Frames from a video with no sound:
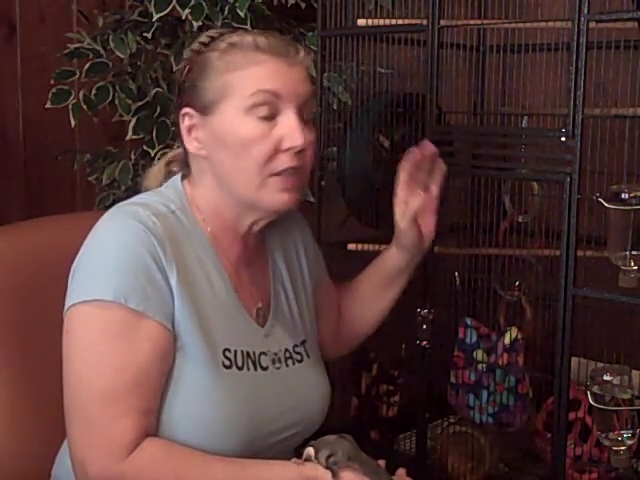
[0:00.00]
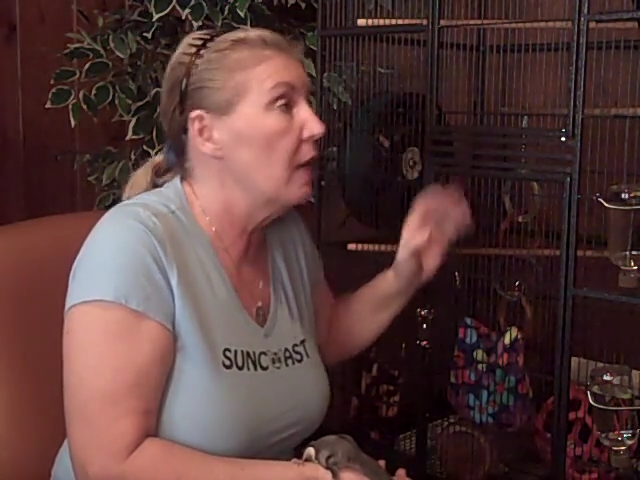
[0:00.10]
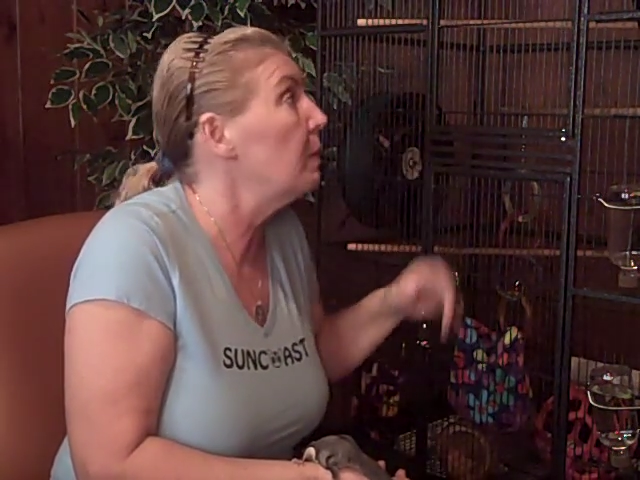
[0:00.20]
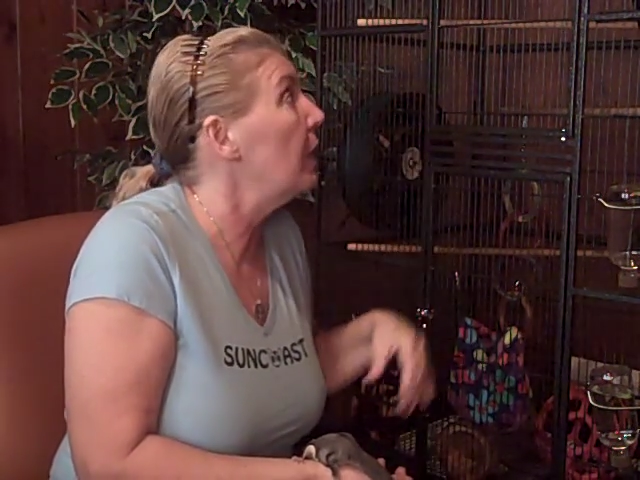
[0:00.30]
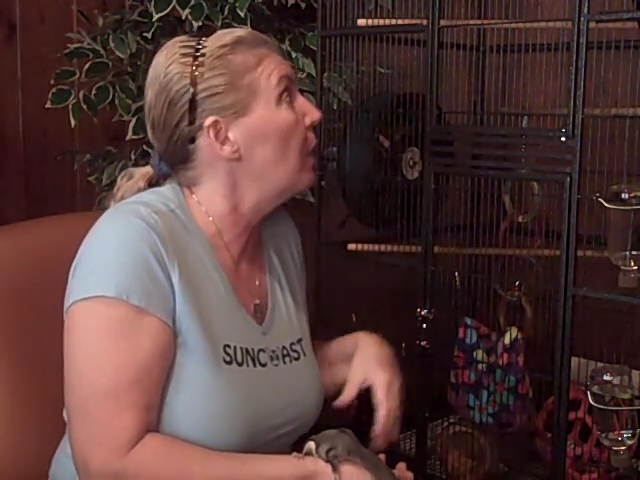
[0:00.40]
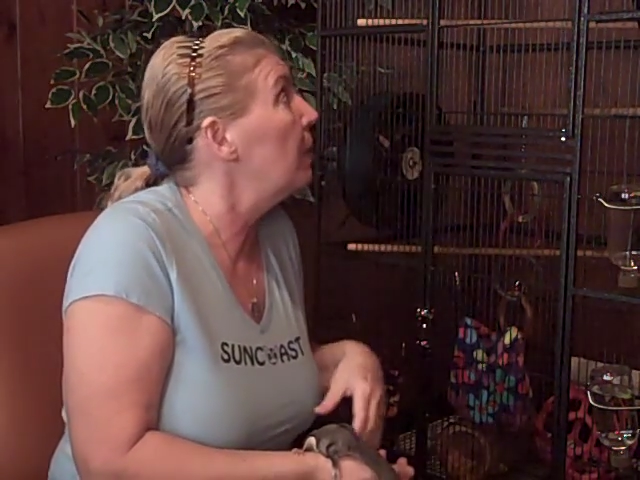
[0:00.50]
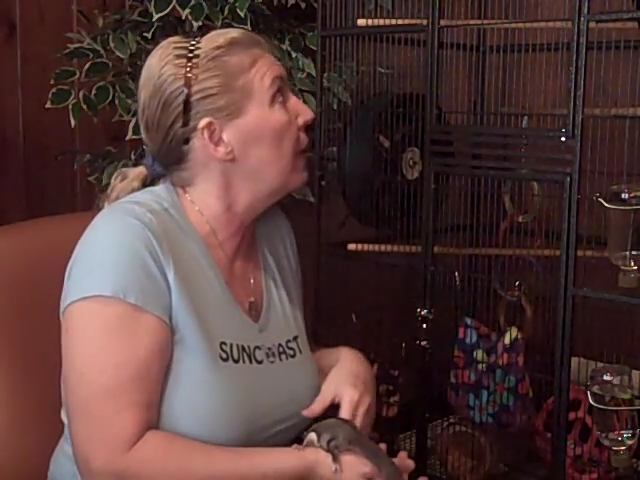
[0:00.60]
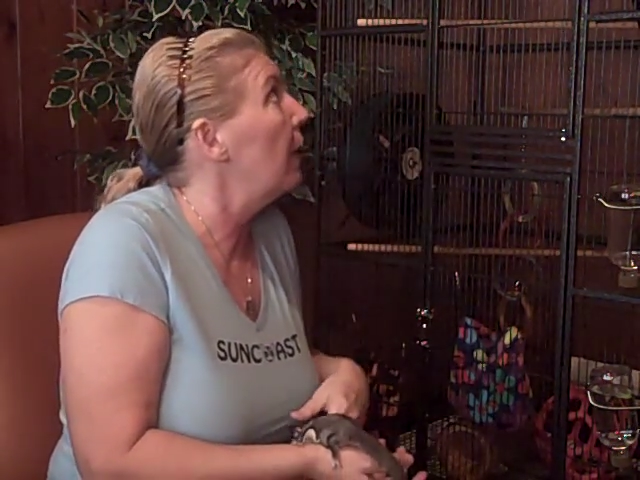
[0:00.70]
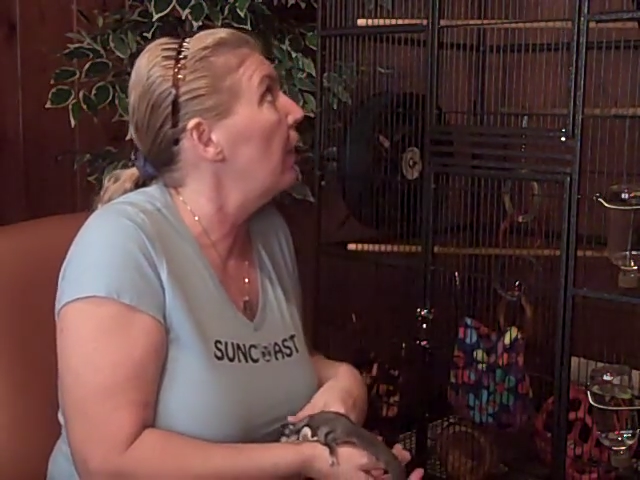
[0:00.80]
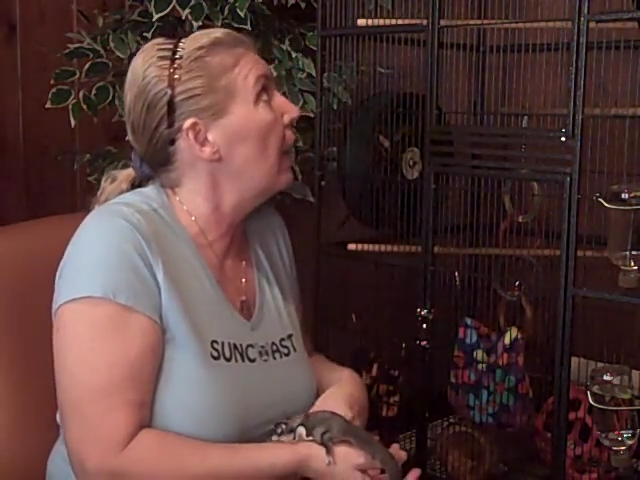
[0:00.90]
they'd be up and
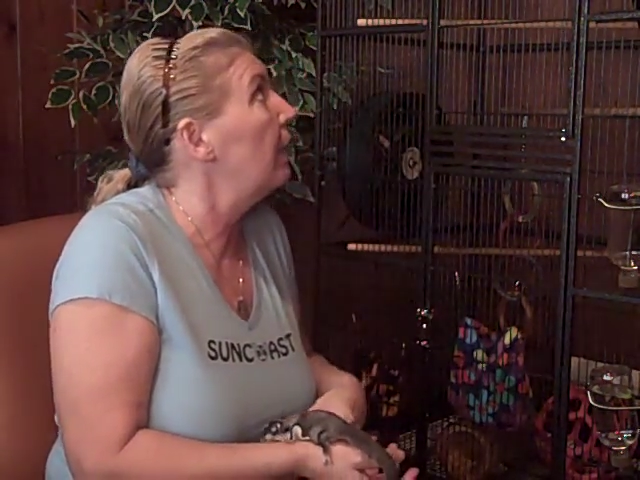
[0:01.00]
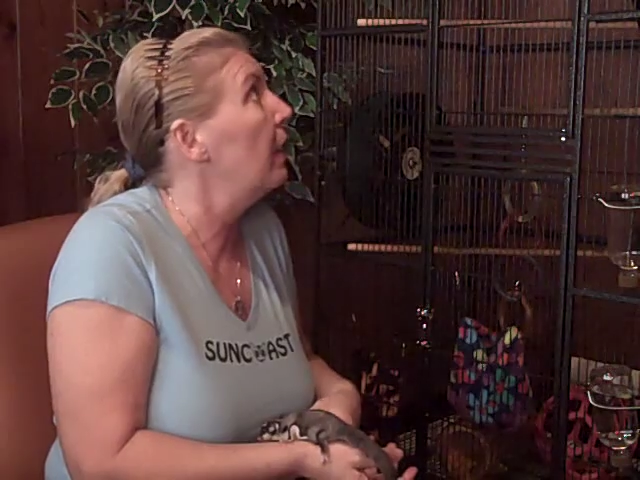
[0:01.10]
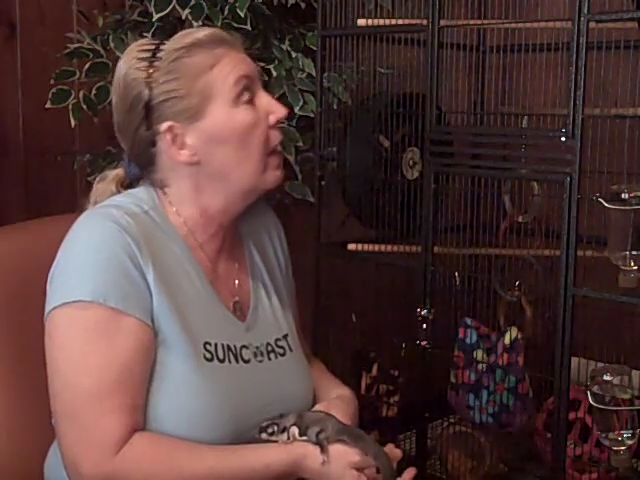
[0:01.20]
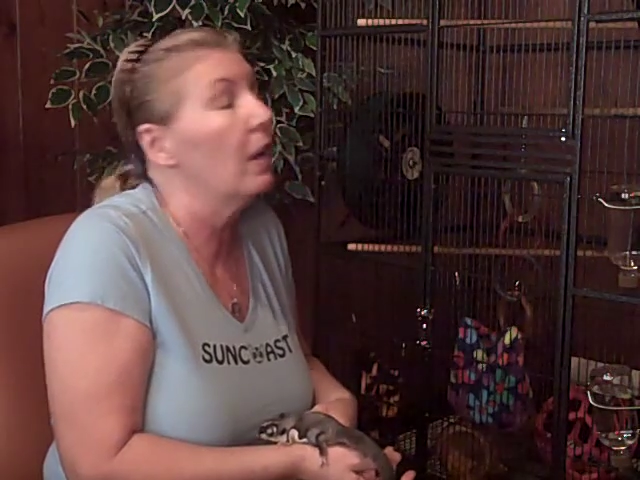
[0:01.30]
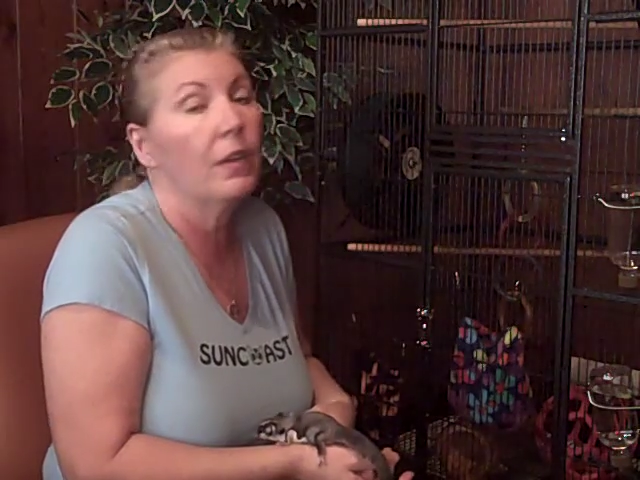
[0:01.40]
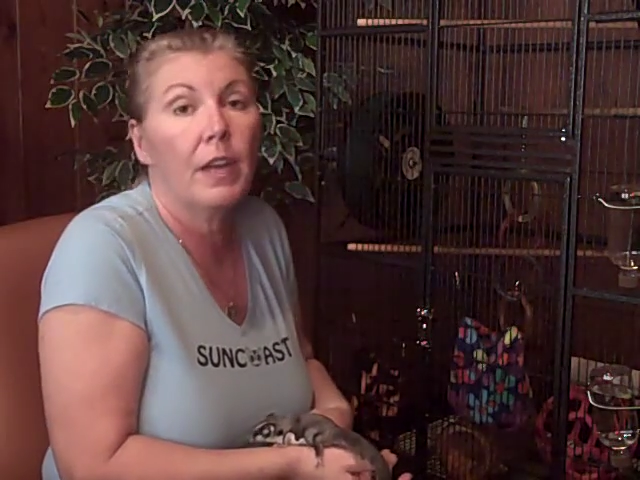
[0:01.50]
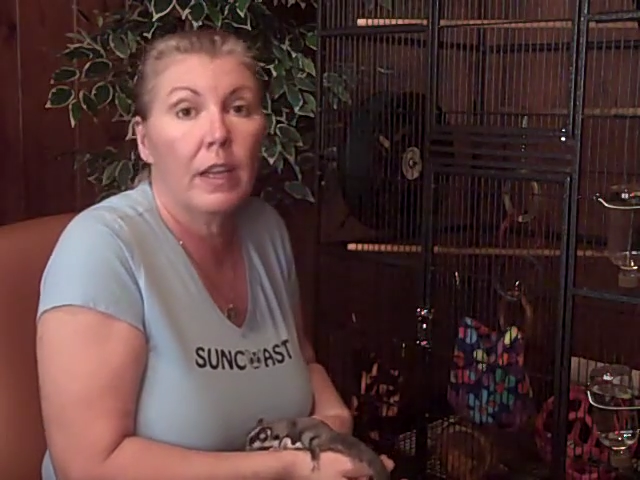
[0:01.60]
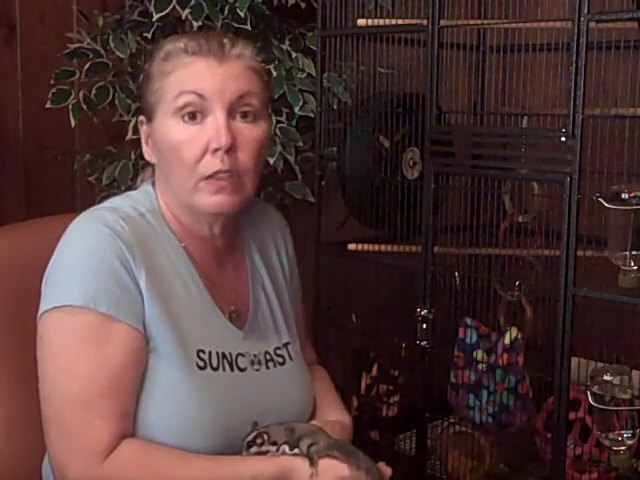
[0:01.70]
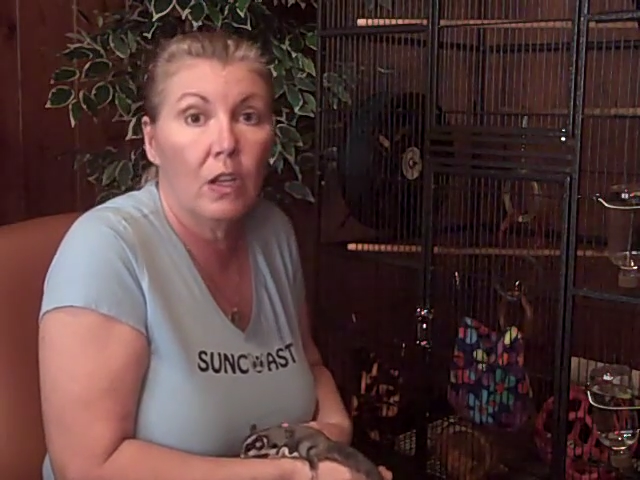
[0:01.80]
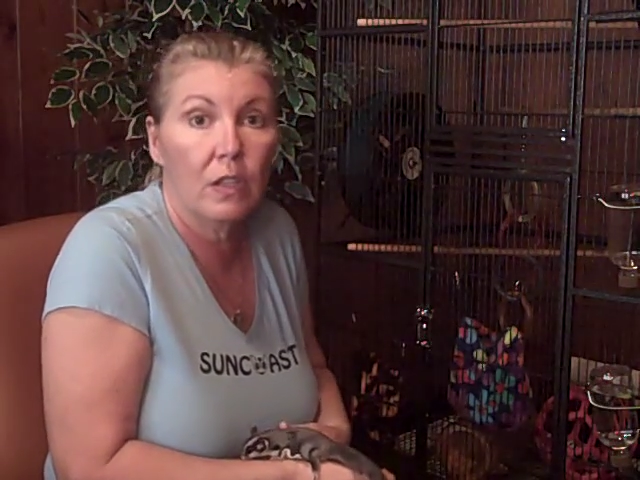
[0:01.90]
down that thing all
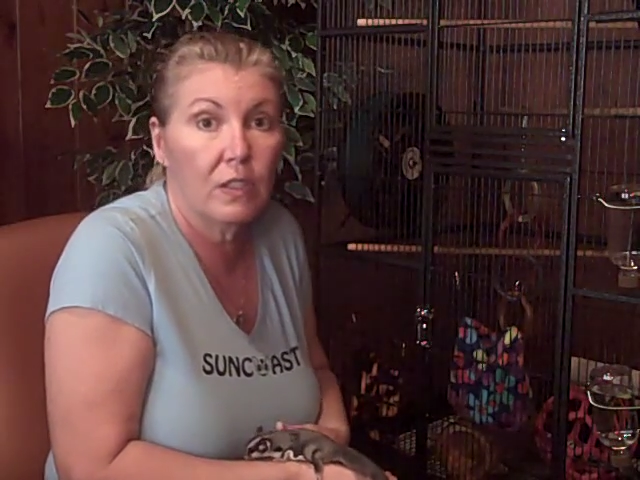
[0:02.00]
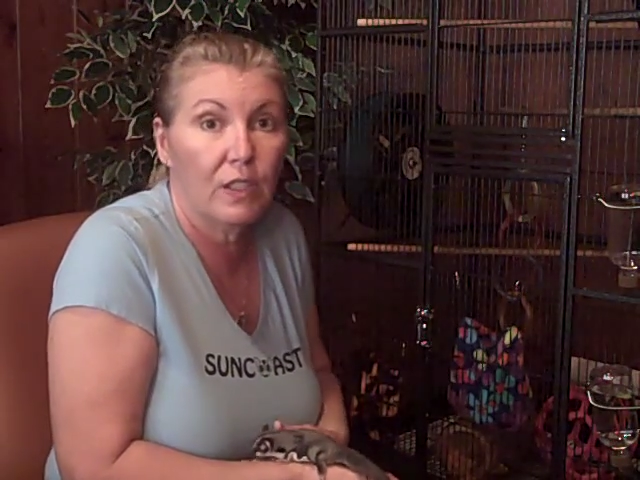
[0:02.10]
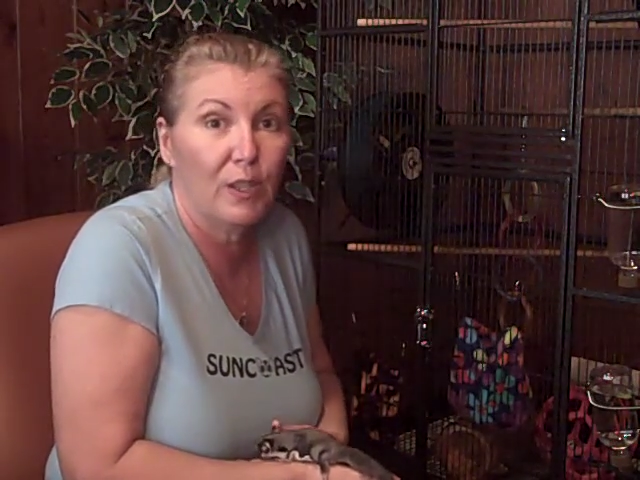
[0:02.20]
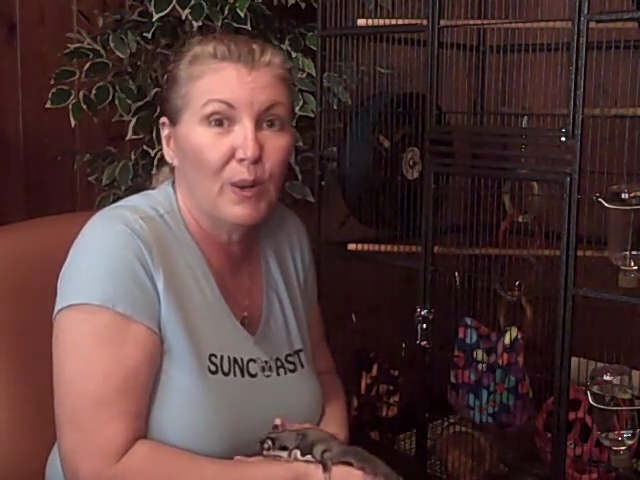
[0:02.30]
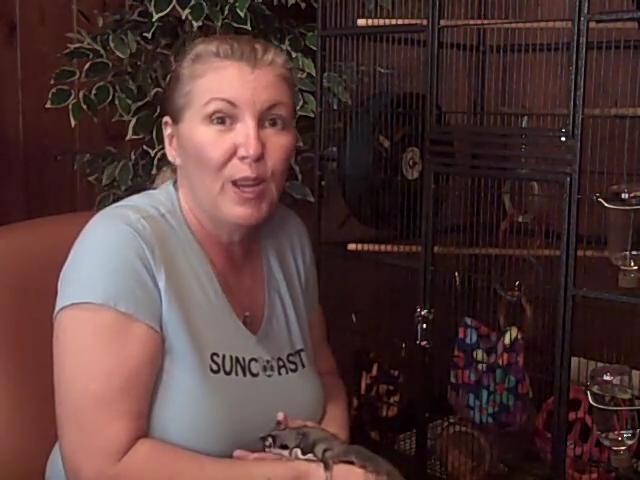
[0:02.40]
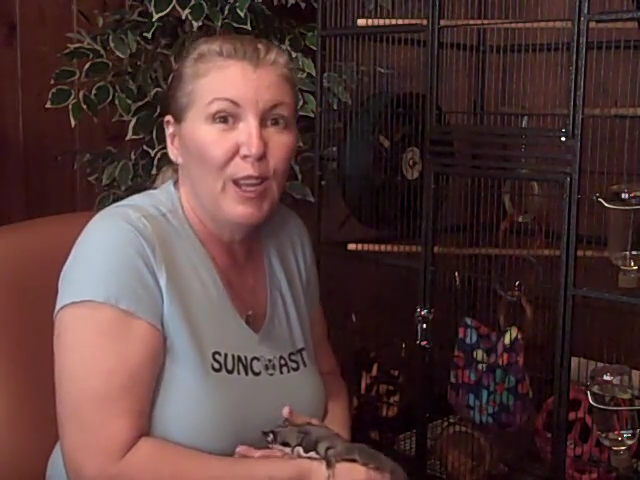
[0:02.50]
night long too.